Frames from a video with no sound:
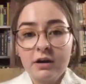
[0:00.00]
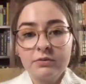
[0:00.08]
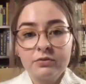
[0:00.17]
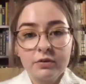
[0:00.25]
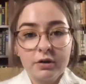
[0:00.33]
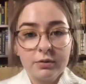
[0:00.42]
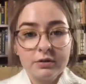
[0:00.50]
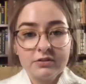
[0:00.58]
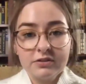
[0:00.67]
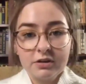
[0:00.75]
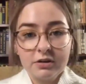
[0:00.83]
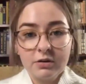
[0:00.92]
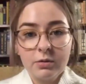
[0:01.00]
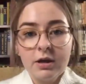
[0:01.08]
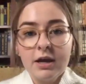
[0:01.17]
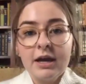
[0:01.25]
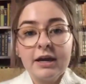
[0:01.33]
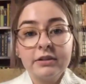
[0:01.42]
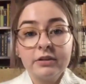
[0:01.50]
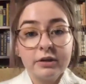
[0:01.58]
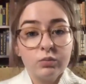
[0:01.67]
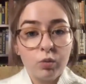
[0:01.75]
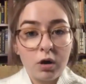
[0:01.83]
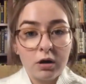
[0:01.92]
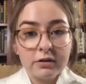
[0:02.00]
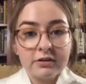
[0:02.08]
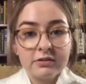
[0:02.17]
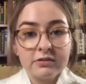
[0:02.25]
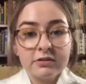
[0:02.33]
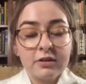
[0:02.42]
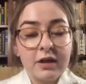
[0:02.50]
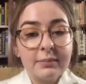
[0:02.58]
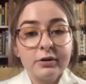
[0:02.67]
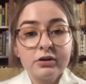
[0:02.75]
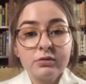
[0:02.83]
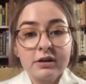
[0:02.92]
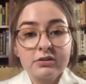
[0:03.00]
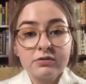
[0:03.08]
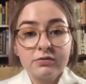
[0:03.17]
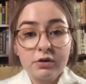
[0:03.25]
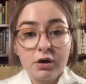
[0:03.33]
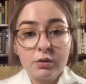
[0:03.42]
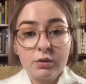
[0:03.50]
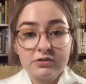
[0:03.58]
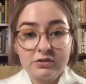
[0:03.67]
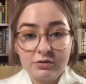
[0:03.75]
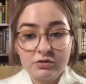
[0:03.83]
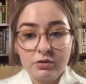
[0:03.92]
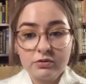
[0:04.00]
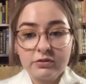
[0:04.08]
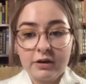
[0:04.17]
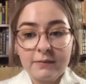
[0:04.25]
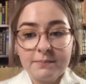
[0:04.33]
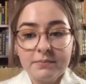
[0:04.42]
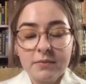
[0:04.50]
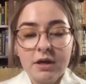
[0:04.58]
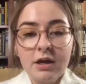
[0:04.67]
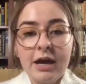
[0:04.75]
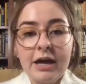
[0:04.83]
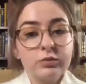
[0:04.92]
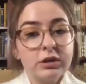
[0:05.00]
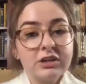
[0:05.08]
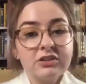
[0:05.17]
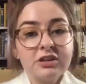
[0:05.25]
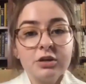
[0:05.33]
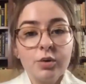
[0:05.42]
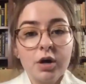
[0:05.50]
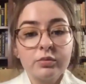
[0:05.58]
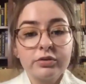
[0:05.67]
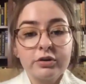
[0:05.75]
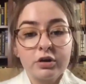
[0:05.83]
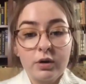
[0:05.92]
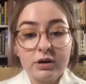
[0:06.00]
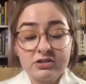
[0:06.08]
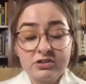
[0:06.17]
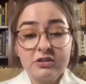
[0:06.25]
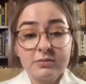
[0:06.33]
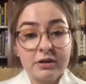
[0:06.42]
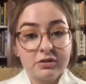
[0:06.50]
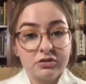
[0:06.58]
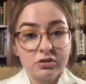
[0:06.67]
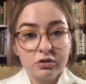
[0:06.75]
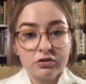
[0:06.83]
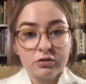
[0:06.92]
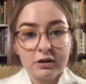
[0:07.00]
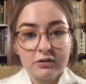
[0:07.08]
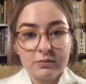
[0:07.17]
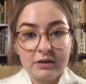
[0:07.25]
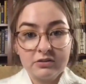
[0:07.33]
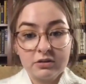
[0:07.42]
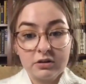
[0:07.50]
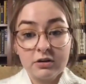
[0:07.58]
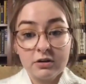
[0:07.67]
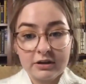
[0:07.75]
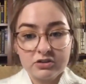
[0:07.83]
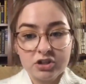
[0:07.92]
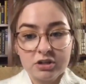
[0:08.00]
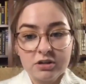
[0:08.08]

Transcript: for OSU, and Lynn Wallace, the library director for OSU Tulsa. As we continue on with our questions about the Tulsa Race Massacre collection,